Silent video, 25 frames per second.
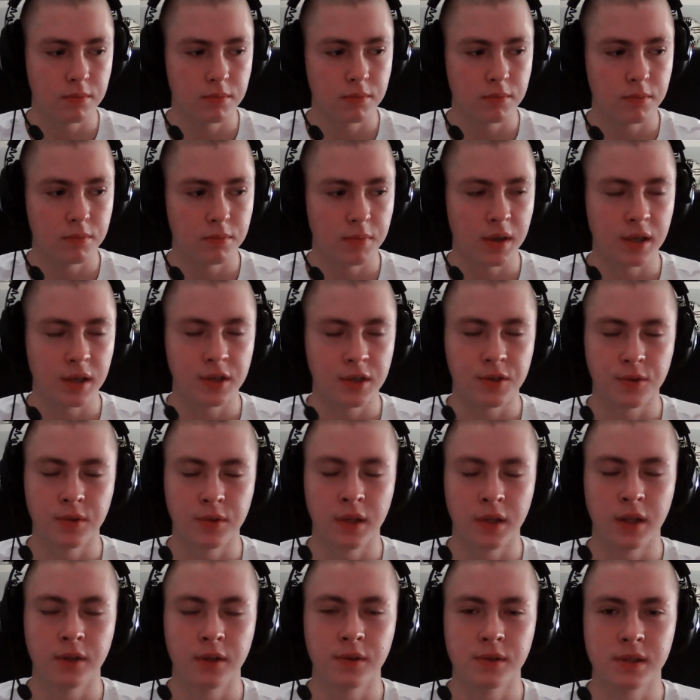make sure
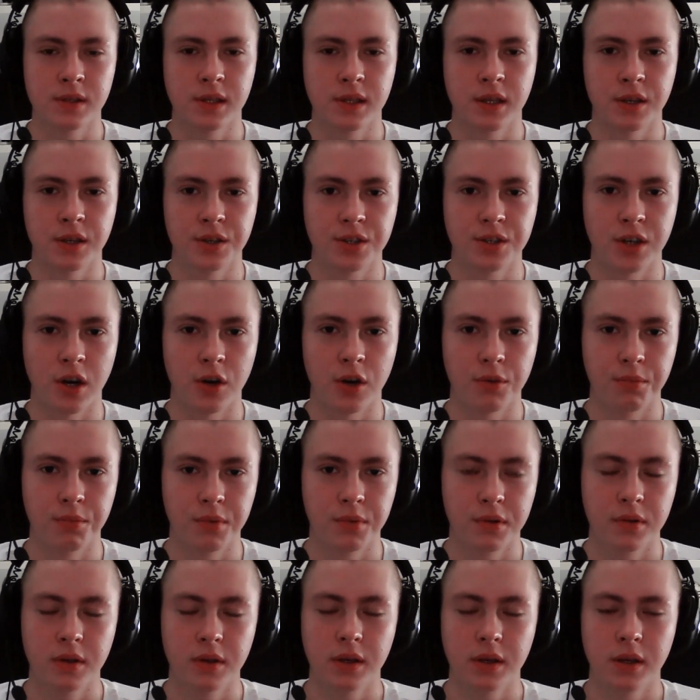that you stay sharp
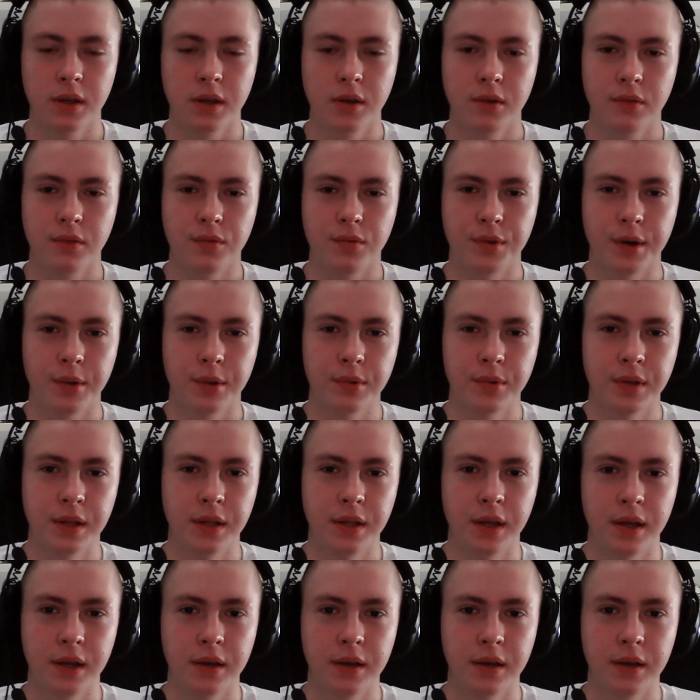throughout the day.